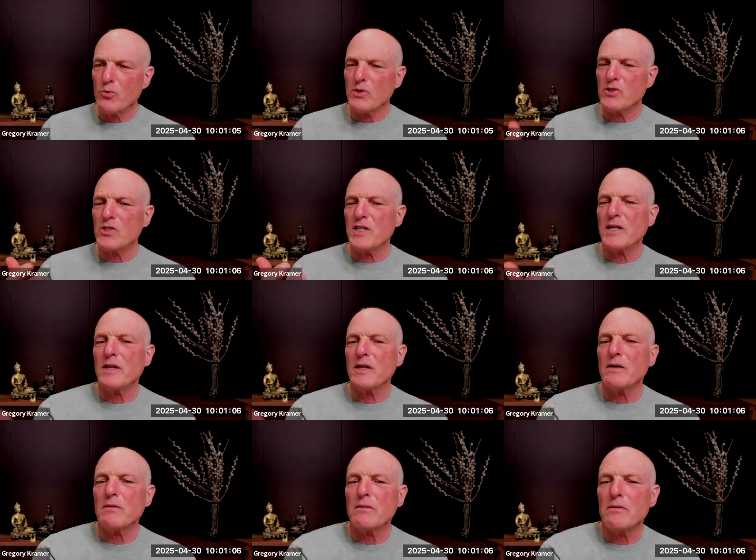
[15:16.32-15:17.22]
when you would
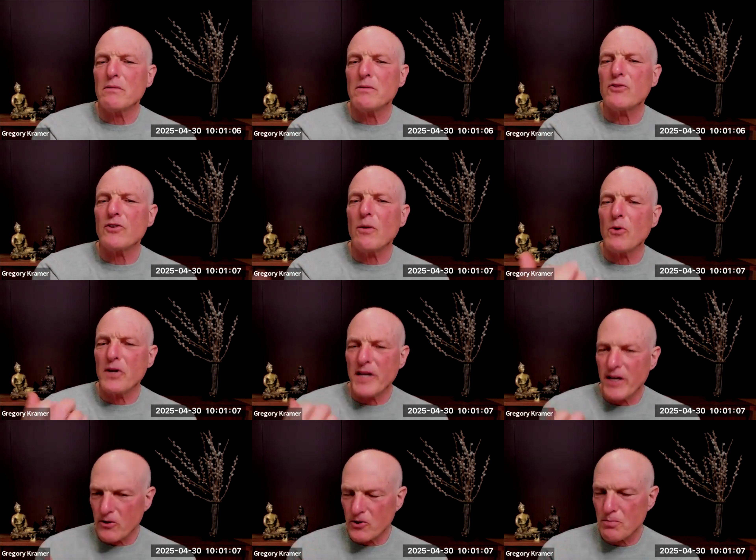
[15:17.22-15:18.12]
see
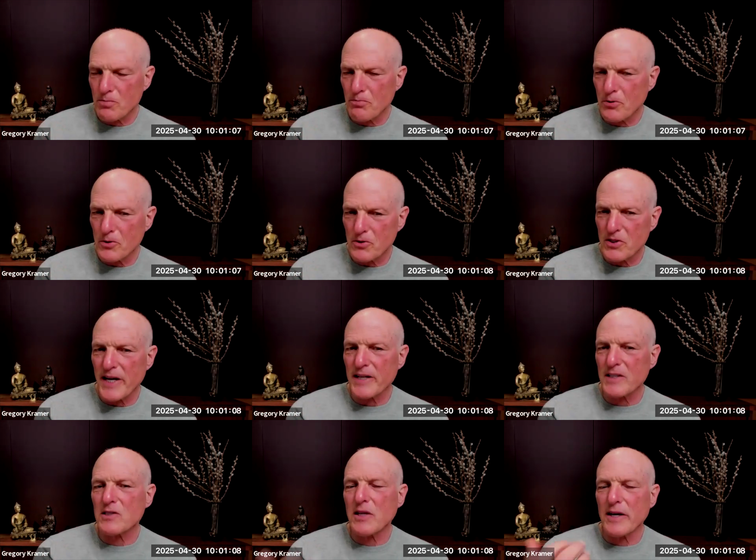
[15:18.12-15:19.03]
someone else
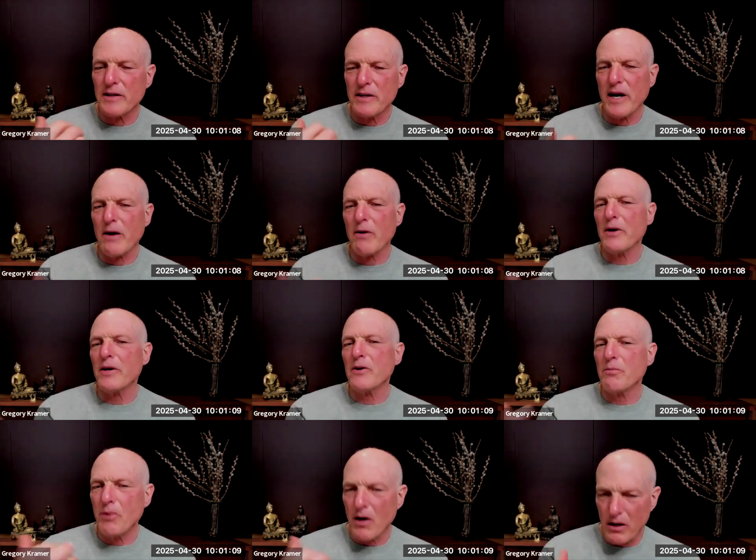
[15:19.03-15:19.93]
put text like
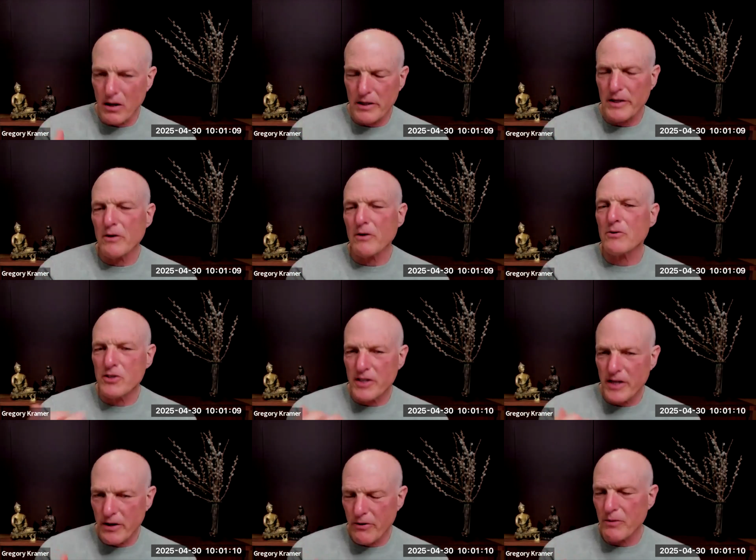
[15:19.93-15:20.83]
Gary or
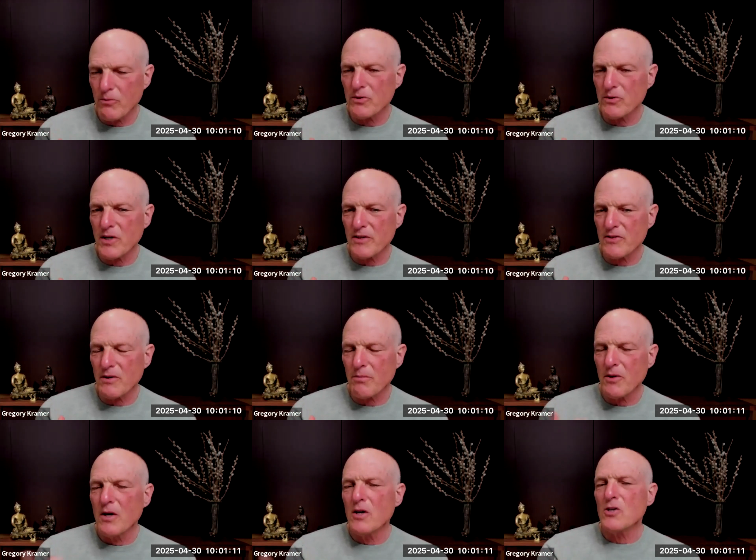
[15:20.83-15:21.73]
Polly or Terry would
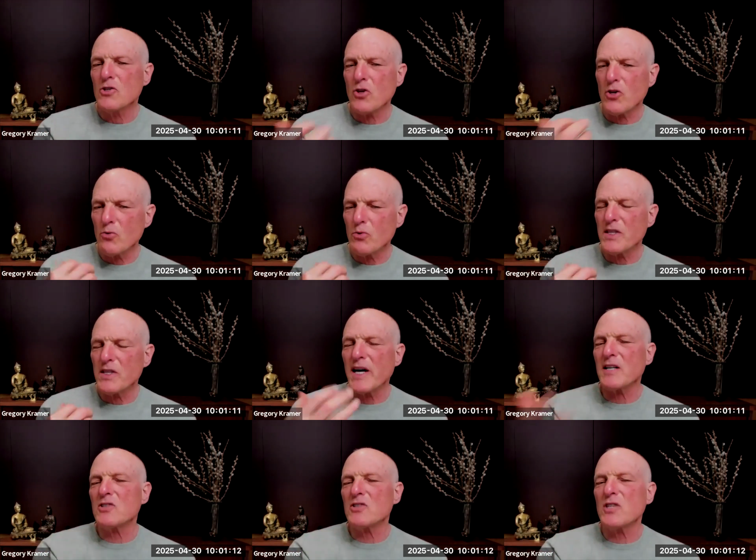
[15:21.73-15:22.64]
say something, so
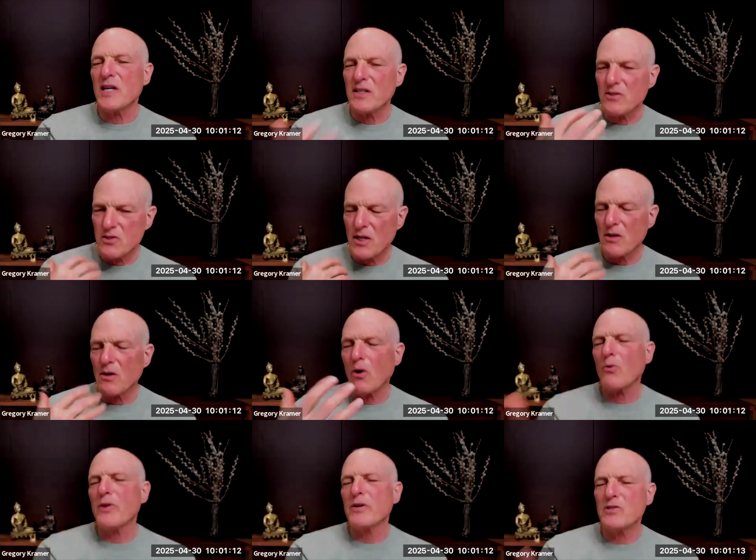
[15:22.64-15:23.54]
you would get a
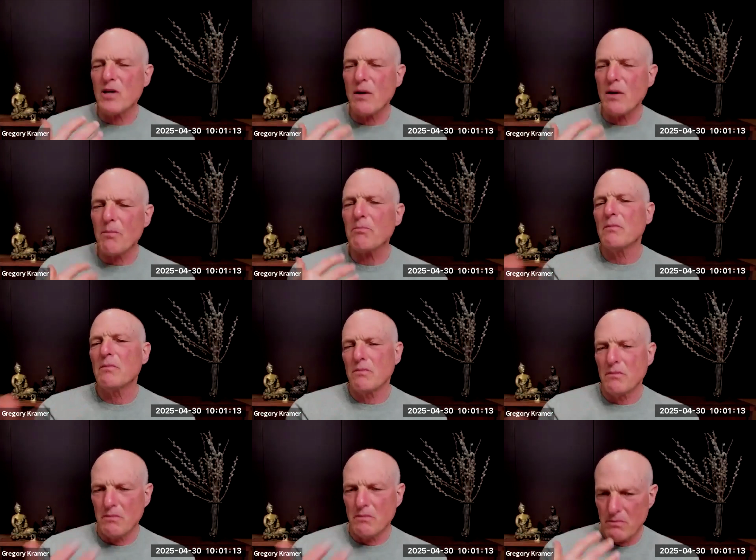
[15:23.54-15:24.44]
sense that, oh, there's
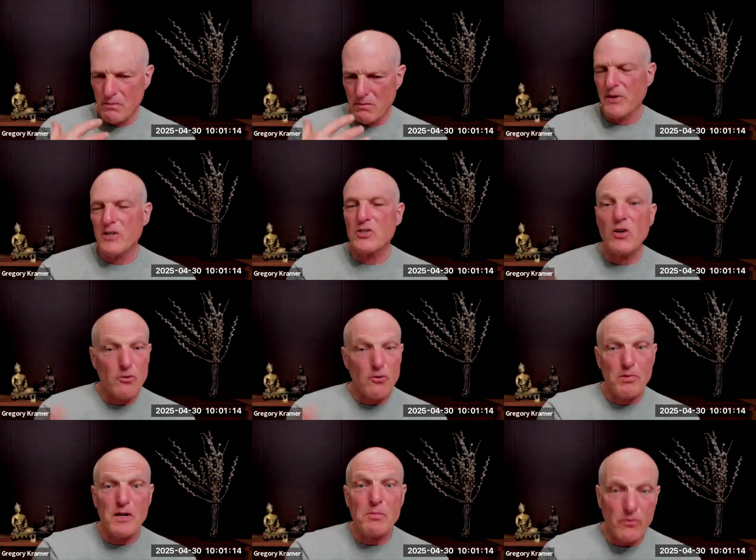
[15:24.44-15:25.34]

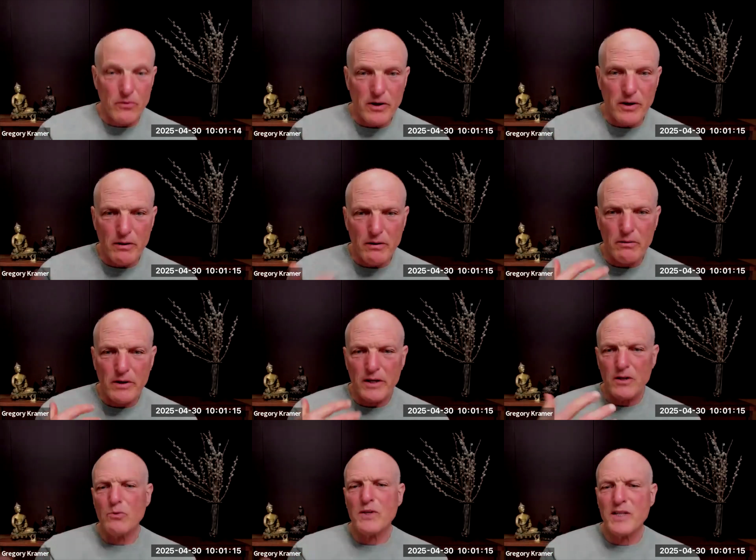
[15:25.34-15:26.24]
other people
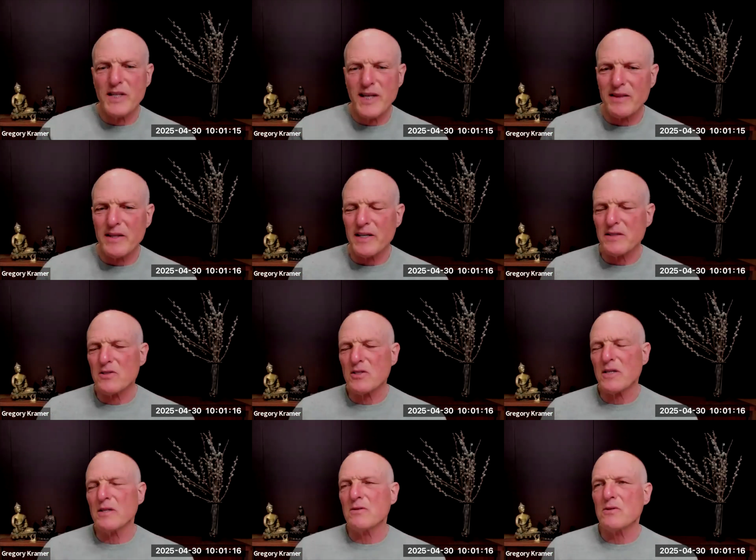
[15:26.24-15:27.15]
there, right? You would
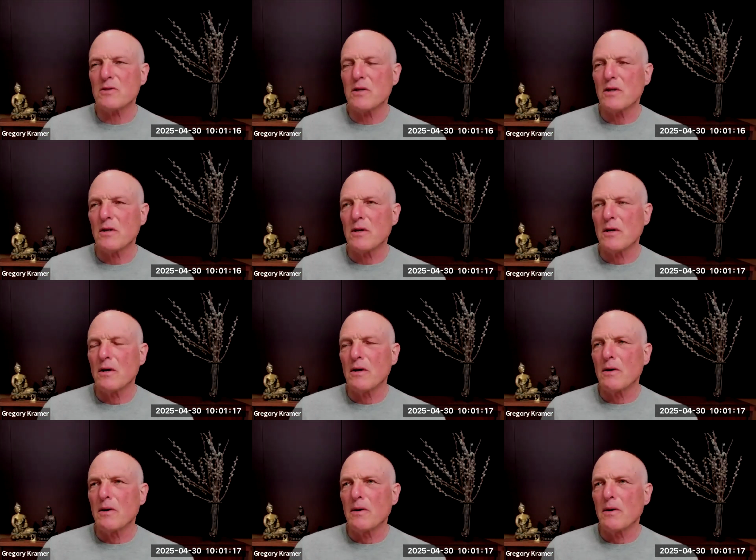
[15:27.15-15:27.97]
get that sense.